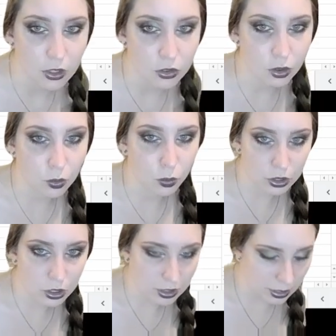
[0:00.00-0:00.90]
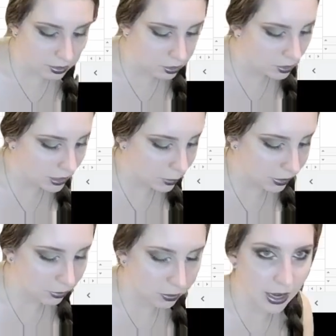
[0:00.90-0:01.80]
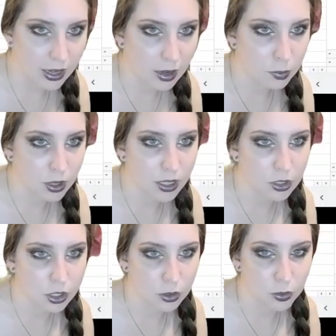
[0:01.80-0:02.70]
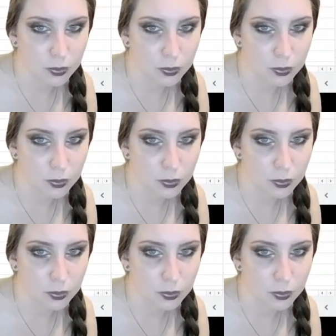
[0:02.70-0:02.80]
So we're just going to stay away from that and we're going to do